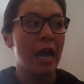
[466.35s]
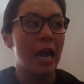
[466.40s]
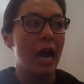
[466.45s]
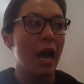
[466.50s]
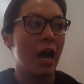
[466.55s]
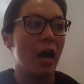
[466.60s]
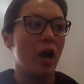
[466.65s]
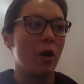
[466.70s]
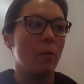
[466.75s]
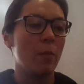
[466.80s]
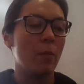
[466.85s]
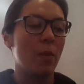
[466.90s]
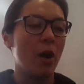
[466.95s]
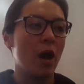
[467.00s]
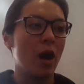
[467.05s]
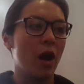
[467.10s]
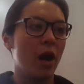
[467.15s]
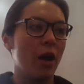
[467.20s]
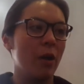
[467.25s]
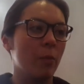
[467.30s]
Um,
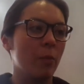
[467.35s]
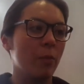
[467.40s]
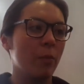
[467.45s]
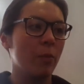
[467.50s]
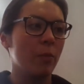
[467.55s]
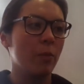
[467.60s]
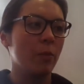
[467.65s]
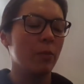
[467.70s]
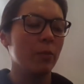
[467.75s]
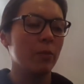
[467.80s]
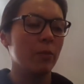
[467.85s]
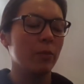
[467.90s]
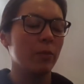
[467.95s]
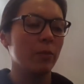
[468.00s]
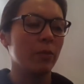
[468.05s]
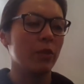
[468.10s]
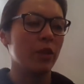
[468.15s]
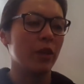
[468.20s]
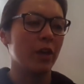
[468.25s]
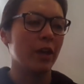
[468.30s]
I'm
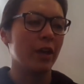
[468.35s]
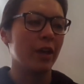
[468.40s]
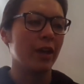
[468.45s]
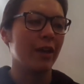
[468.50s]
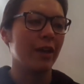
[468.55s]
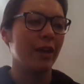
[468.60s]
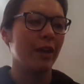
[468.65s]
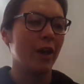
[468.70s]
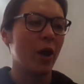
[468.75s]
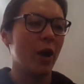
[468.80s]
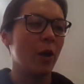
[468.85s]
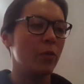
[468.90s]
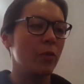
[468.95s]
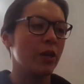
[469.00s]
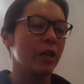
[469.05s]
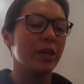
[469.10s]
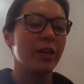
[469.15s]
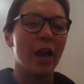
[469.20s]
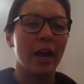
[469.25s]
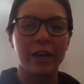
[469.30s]
the I'm the
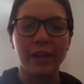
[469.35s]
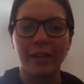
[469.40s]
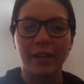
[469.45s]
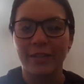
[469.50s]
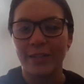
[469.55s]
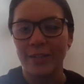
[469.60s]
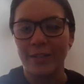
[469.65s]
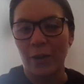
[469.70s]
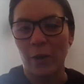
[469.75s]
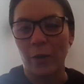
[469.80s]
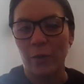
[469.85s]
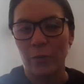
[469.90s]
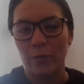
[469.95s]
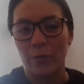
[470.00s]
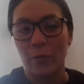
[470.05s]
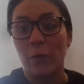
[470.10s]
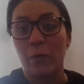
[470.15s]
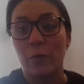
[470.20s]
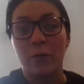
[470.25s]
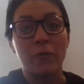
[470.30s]
youngest of
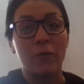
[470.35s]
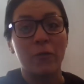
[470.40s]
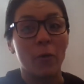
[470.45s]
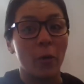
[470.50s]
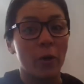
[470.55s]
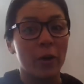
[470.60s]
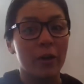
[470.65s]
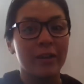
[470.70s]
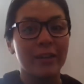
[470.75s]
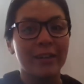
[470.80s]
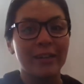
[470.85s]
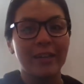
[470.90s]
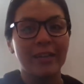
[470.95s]
of four